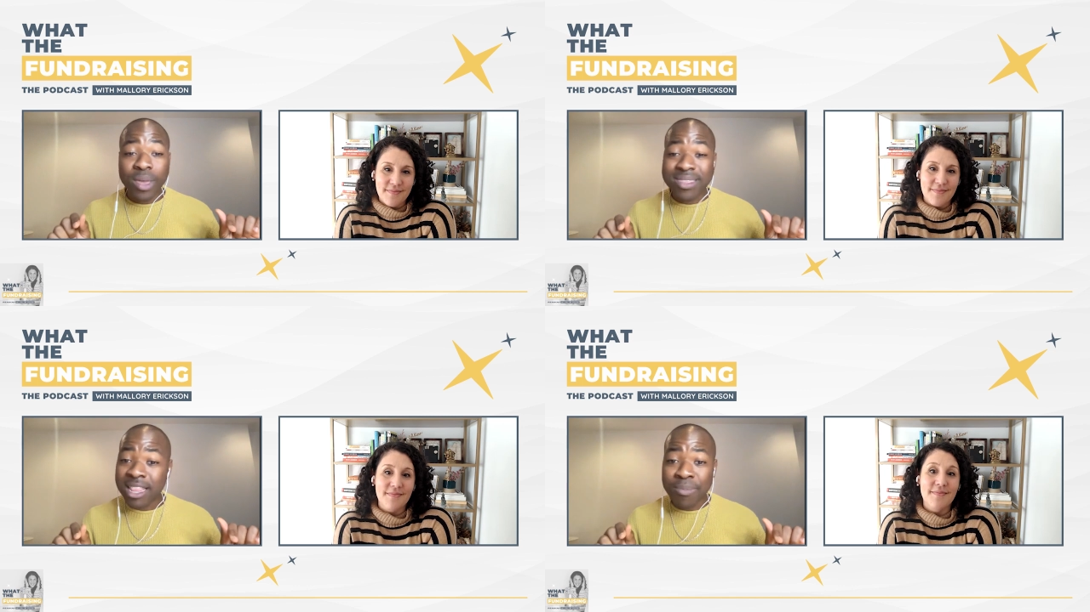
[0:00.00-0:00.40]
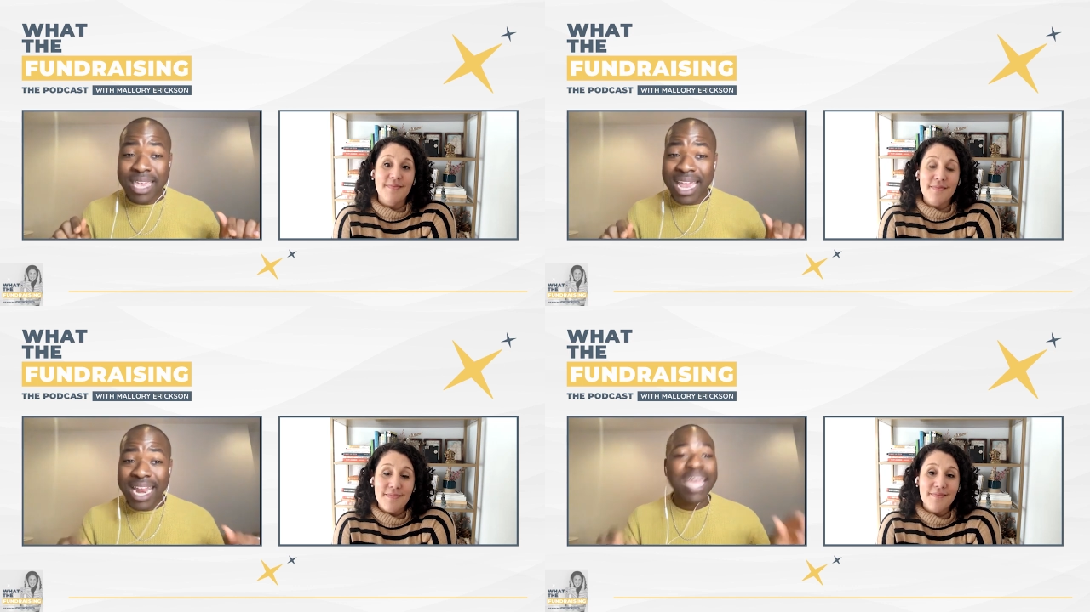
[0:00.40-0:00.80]
Speaker 1: said in the
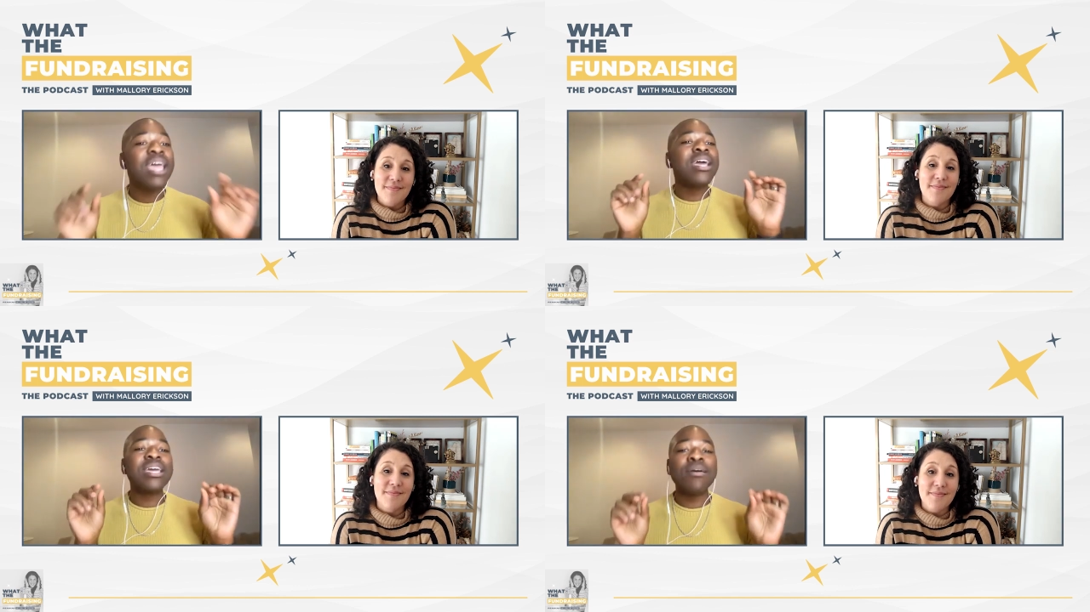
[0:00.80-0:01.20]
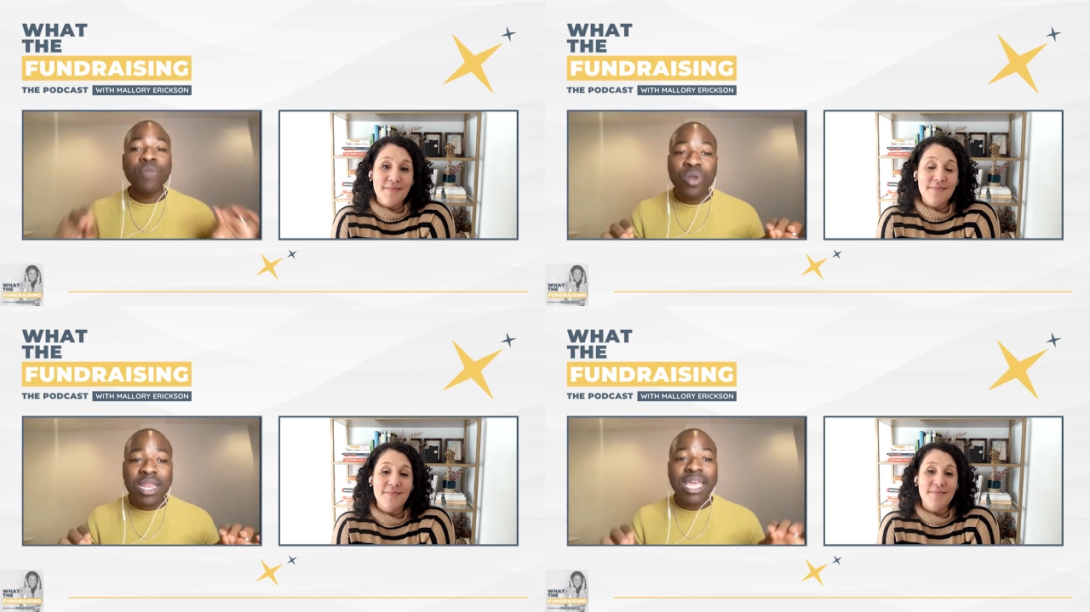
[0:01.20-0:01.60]
beginning
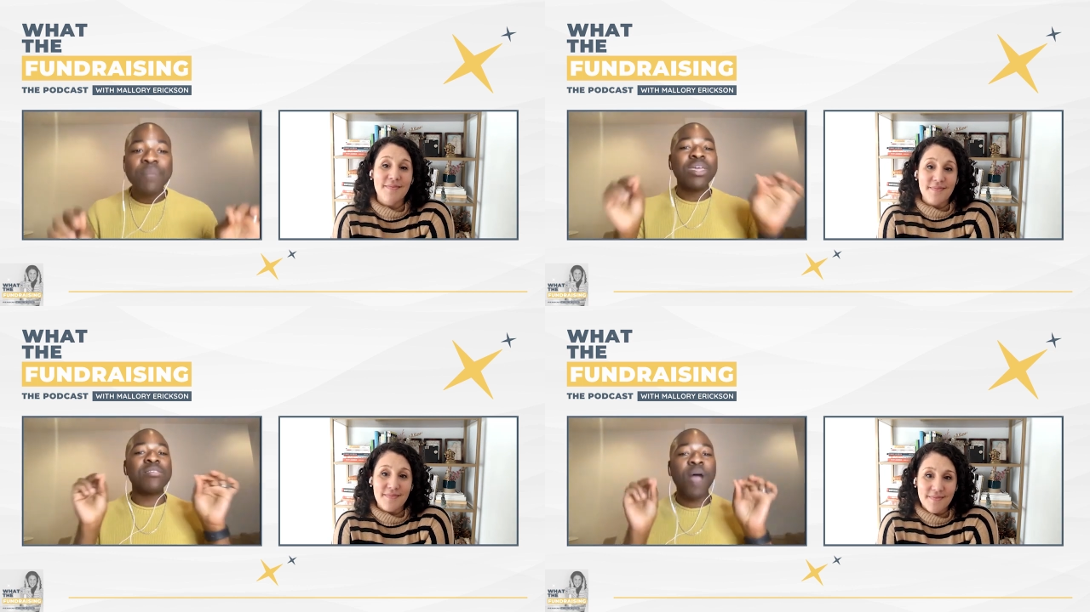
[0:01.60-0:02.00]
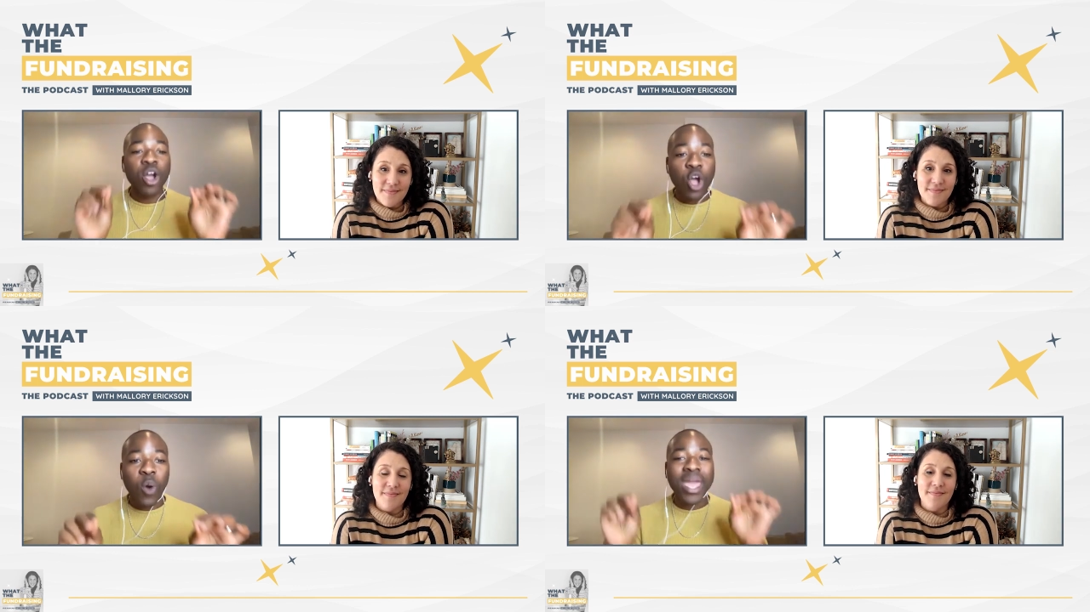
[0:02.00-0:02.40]
community is
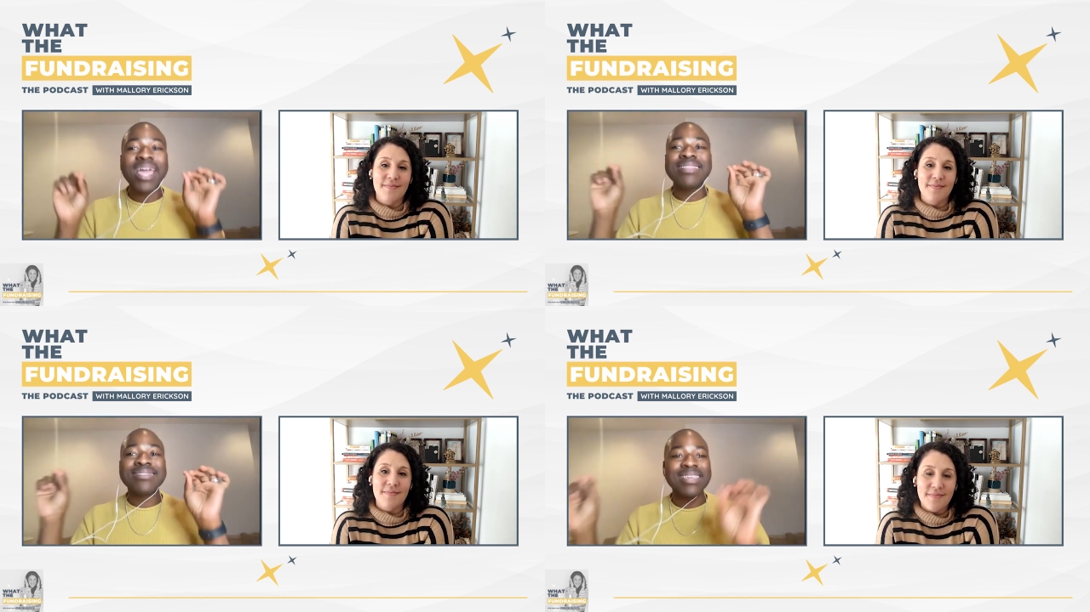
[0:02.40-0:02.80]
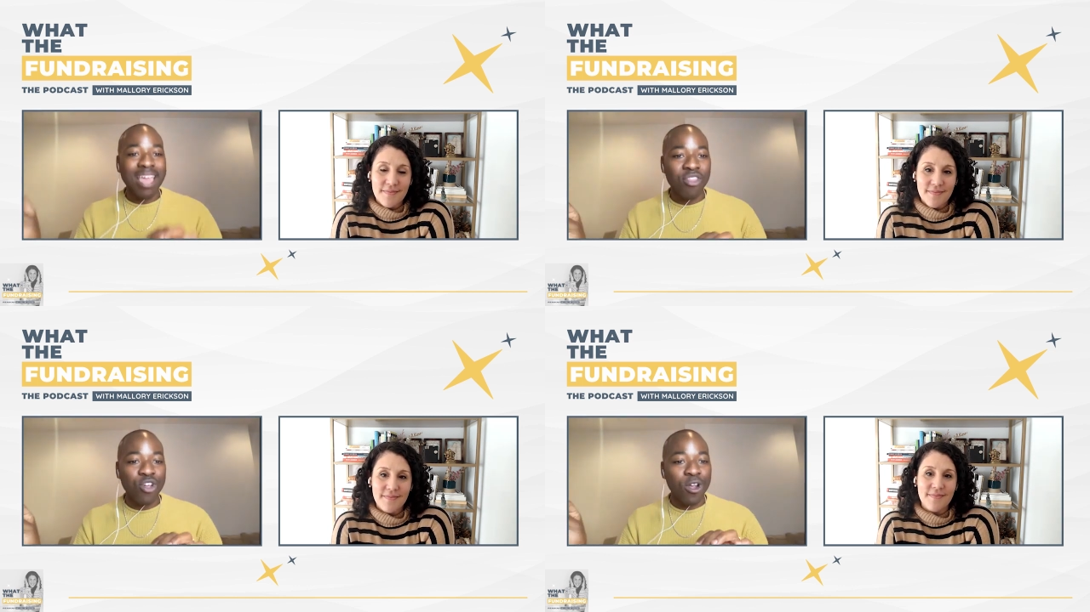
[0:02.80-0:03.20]
about going
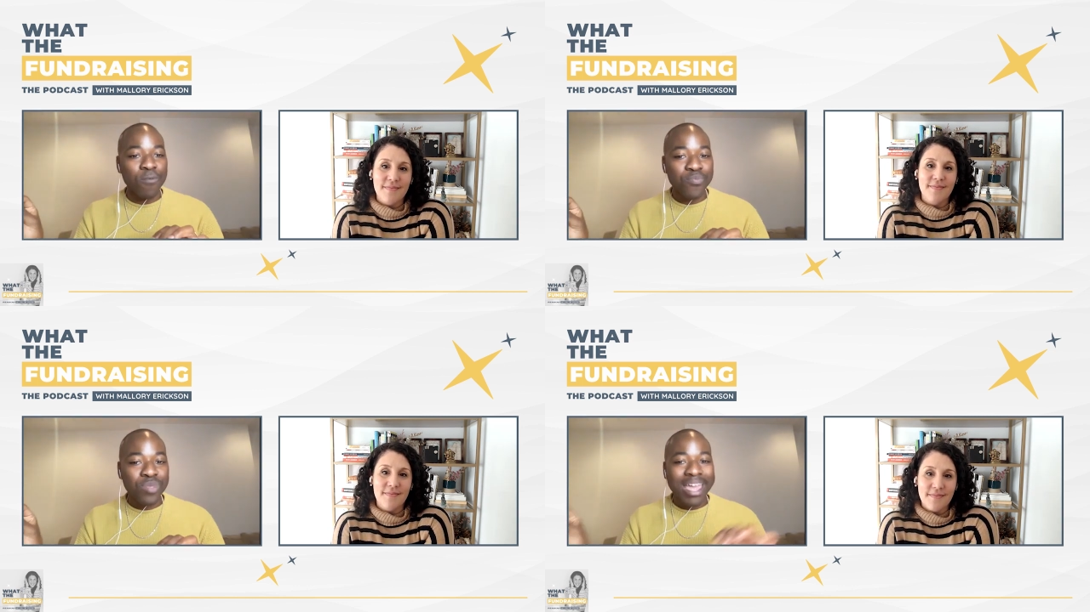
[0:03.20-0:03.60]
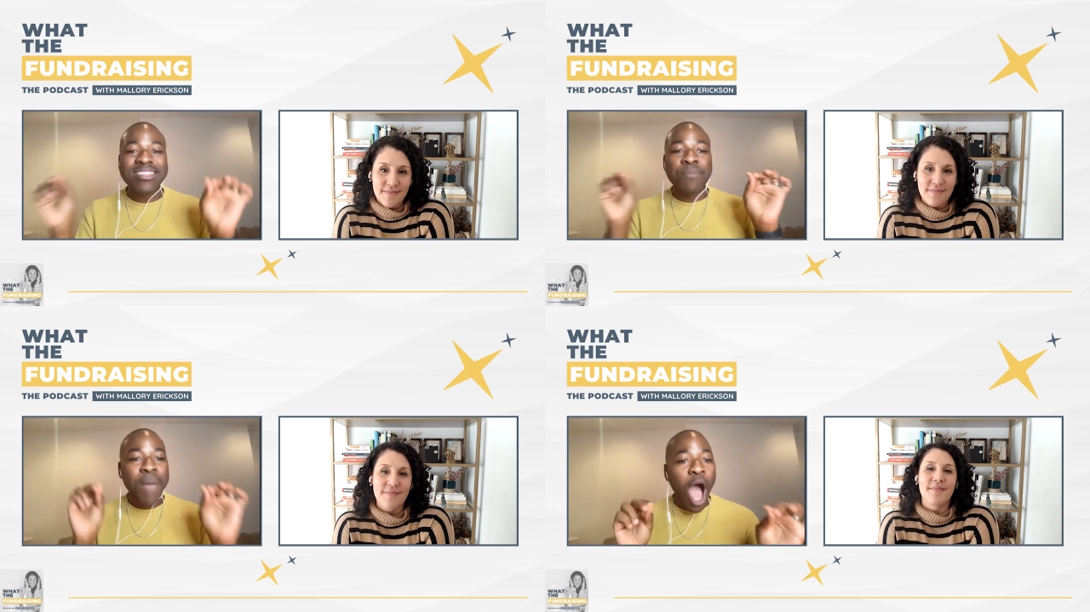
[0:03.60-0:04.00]
together. It's
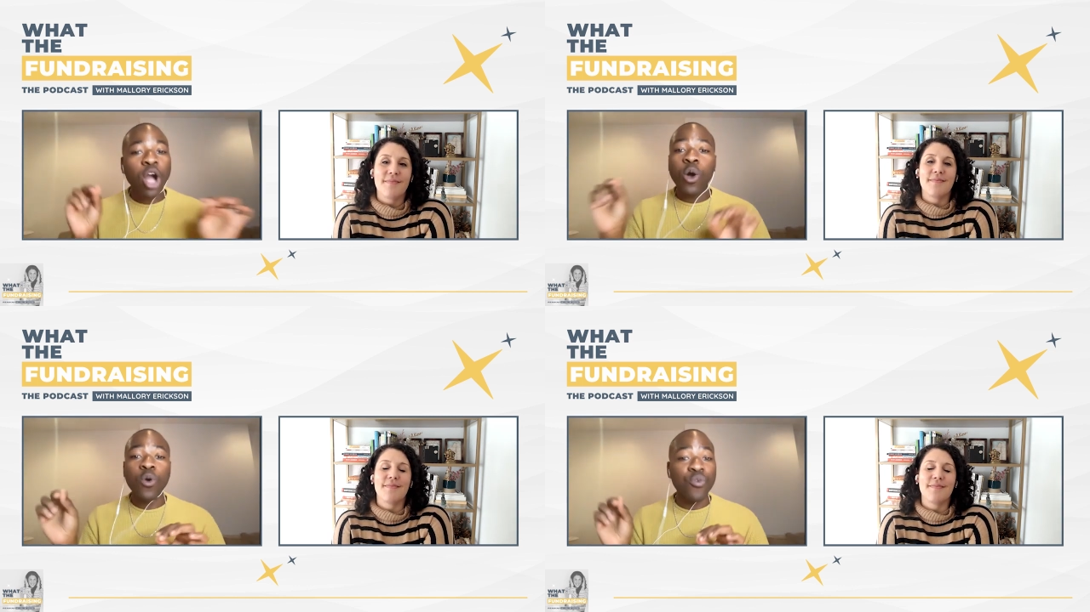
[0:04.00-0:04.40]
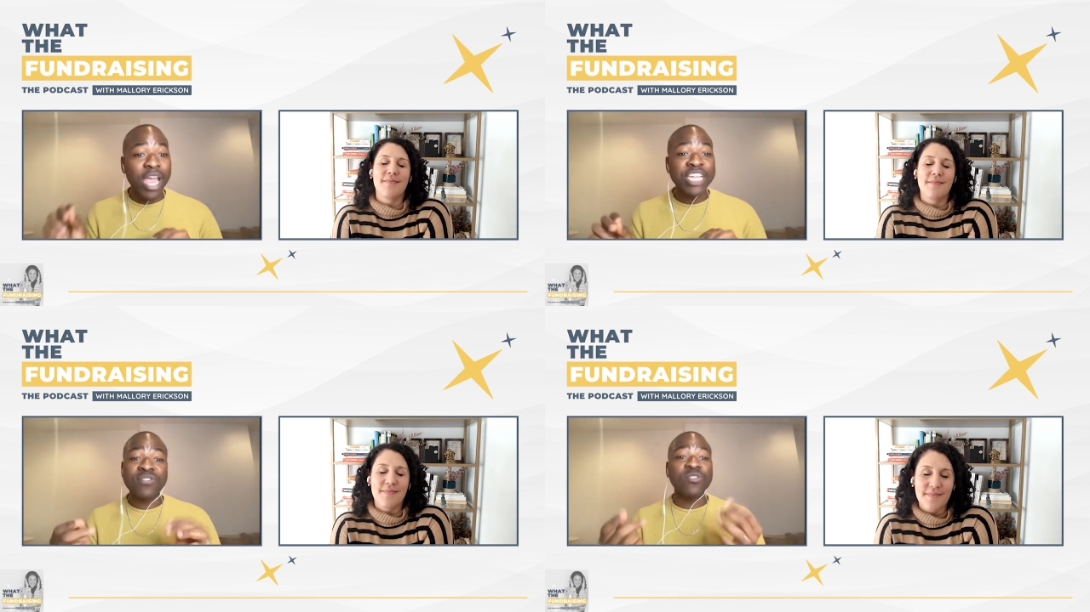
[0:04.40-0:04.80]
about co
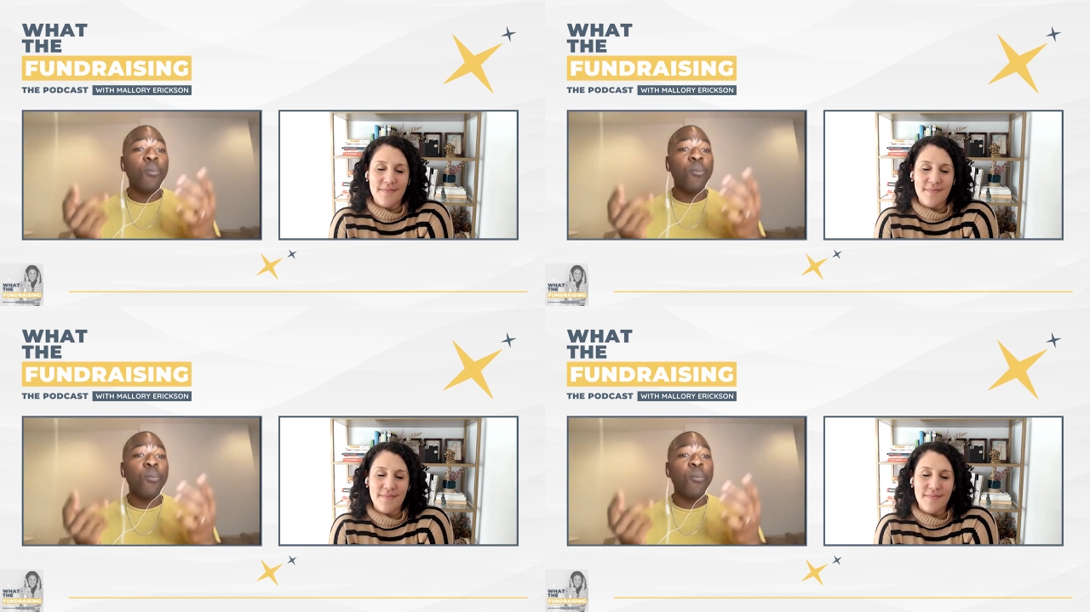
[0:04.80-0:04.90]
creation. So